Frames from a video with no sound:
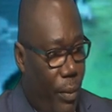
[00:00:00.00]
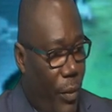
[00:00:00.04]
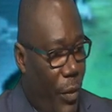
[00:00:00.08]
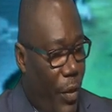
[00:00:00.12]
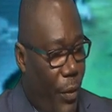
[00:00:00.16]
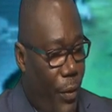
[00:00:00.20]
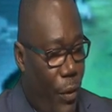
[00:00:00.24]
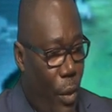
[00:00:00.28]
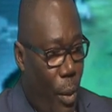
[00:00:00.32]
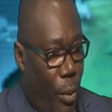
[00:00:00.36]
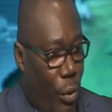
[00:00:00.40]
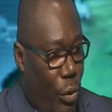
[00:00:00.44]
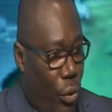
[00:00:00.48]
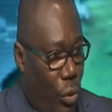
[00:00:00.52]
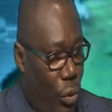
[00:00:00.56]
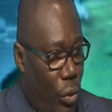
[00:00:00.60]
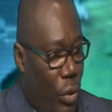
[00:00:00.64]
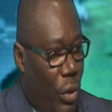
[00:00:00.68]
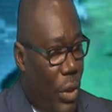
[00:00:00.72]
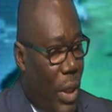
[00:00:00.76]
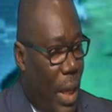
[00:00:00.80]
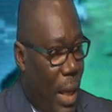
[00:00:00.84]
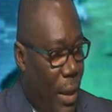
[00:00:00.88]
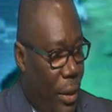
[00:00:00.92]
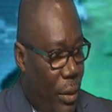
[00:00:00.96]
from
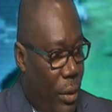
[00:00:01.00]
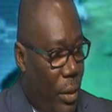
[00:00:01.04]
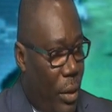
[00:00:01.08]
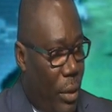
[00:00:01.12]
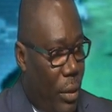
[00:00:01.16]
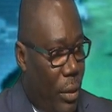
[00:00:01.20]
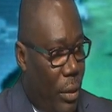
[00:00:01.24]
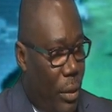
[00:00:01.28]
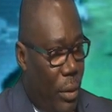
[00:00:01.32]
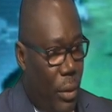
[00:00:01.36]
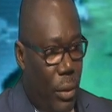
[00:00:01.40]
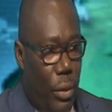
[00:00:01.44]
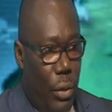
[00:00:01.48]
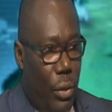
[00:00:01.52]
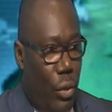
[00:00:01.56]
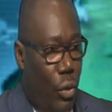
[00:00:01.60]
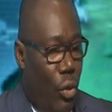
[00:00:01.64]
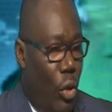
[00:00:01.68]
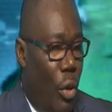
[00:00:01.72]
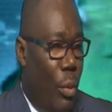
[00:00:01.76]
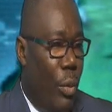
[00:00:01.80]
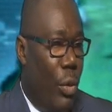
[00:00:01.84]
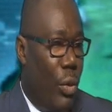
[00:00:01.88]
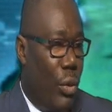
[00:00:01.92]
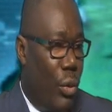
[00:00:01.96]
2000
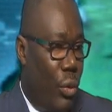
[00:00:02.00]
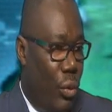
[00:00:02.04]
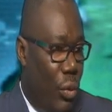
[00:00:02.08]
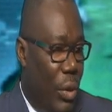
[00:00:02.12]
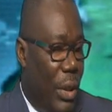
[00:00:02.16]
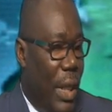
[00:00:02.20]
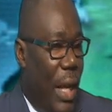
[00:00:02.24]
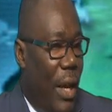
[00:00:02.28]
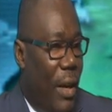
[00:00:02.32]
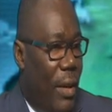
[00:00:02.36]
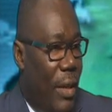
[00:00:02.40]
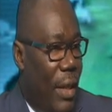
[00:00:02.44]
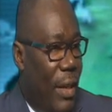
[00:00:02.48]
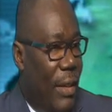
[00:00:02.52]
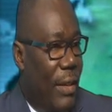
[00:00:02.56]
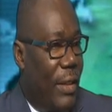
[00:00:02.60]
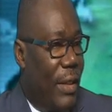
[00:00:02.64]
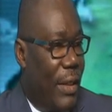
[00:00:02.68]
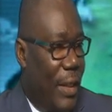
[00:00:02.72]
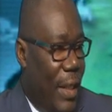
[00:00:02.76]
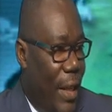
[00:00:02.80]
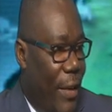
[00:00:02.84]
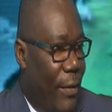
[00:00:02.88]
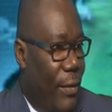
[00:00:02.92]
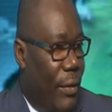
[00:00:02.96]
to almost
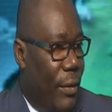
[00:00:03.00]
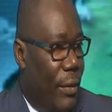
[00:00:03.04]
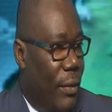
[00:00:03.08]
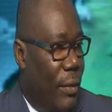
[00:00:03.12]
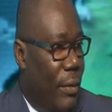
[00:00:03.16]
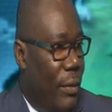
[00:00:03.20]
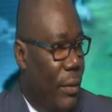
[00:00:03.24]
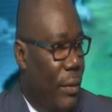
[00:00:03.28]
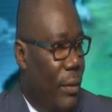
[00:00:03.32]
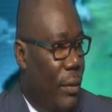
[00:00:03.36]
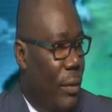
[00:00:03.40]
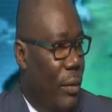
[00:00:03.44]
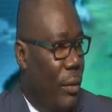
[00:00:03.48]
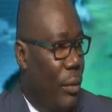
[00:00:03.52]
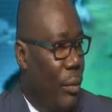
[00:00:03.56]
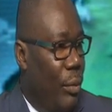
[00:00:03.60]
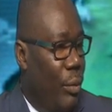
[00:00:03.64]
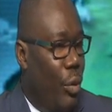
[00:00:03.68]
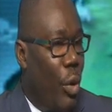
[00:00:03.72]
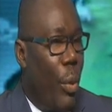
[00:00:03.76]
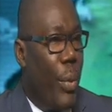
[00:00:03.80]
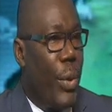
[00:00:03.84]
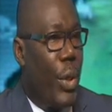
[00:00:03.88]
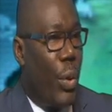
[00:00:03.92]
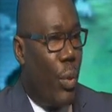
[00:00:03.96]
2007.
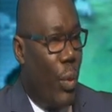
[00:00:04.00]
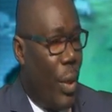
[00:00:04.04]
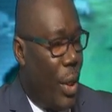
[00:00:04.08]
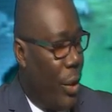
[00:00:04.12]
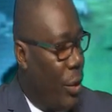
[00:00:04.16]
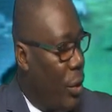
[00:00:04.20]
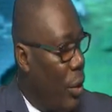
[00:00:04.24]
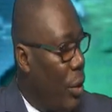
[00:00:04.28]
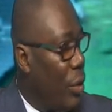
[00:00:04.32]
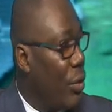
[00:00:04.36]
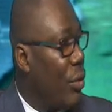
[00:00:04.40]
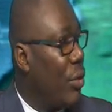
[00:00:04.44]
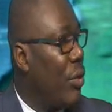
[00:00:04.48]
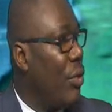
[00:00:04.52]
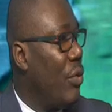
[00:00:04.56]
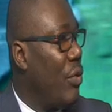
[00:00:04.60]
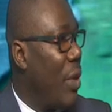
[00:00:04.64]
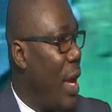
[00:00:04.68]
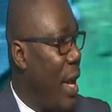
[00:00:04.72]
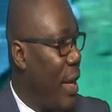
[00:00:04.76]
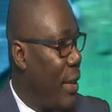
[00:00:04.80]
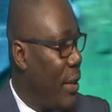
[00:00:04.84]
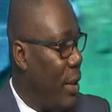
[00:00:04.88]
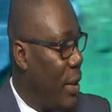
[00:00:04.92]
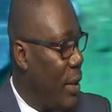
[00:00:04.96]
Property were just
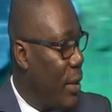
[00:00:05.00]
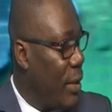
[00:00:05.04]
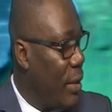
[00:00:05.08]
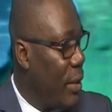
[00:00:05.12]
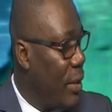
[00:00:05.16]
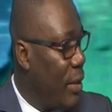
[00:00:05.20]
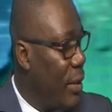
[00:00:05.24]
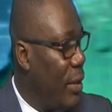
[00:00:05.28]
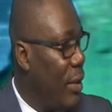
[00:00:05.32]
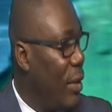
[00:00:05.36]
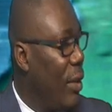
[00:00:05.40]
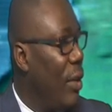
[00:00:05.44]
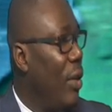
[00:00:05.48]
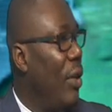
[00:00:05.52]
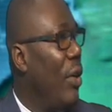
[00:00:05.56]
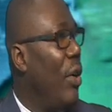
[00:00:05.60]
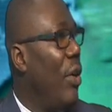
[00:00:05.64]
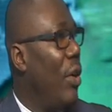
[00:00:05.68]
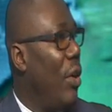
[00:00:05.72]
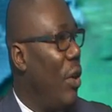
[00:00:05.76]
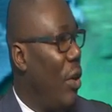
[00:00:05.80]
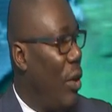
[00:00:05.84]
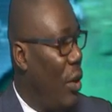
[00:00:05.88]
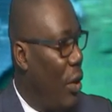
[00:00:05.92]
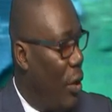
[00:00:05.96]
rising
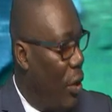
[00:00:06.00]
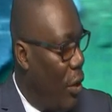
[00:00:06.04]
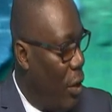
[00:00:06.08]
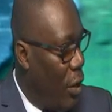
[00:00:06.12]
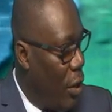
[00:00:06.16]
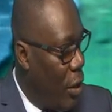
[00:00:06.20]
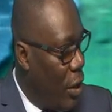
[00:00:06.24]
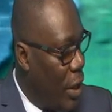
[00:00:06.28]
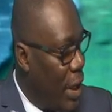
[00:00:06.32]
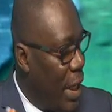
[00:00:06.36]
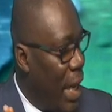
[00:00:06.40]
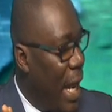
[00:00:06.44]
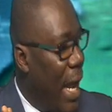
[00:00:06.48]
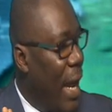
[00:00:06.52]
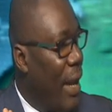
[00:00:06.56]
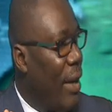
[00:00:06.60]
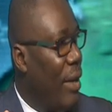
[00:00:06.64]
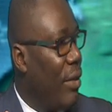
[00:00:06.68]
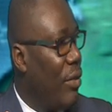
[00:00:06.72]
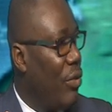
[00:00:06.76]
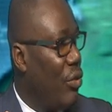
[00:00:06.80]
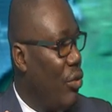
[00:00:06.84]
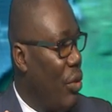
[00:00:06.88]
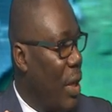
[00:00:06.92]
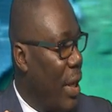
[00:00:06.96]
on the high
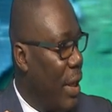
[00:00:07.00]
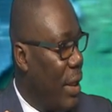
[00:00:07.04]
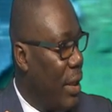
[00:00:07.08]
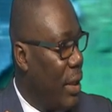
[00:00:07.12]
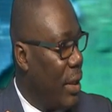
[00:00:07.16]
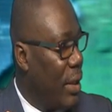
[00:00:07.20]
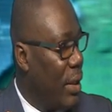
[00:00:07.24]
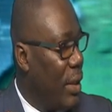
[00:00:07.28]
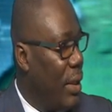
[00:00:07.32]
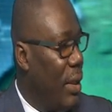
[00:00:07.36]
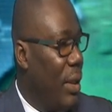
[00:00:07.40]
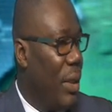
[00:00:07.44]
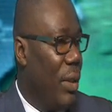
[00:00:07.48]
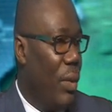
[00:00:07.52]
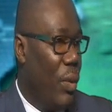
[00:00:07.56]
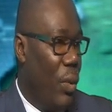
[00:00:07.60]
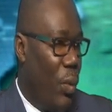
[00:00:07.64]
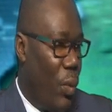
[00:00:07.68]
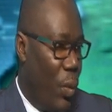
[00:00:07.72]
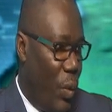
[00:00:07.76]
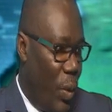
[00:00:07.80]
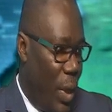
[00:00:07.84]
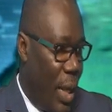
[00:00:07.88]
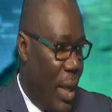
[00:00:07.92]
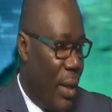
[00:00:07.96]
trend.
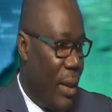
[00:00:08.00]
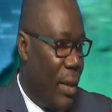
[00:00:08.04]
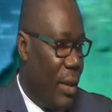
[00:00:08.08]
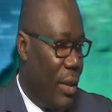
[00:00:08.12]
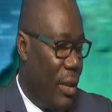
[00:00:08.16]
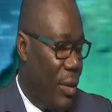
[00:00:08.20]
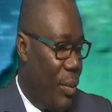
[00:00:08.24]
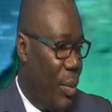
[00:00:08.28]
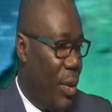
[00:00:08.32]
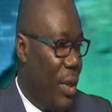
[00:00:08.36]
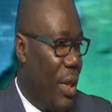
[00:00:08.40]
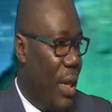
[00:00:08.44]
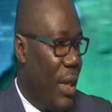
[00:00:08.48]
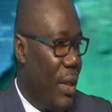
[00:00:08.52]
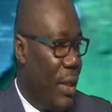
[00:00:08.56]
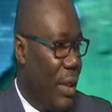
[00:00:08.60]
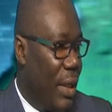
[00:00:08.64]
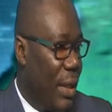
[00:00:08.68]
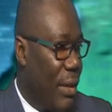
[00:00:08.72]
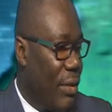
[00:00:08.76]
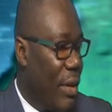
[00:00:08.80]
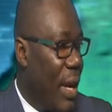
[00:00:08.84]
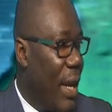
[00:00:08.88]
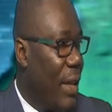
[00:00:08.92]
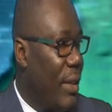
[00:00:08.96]
We experienced
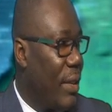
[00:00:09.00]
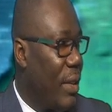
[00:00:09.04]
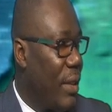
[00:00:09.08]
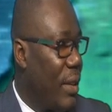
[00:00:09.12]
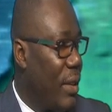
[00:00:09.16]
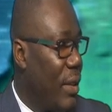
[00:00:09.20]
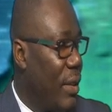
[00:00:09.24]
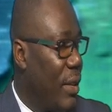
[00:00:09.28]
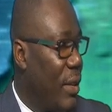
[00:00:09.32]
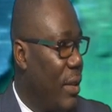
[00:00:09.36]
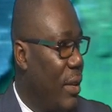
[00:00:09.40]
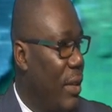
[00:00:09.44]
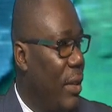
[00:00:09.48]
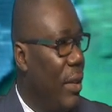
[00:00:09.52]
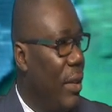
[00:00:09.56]
the crisis,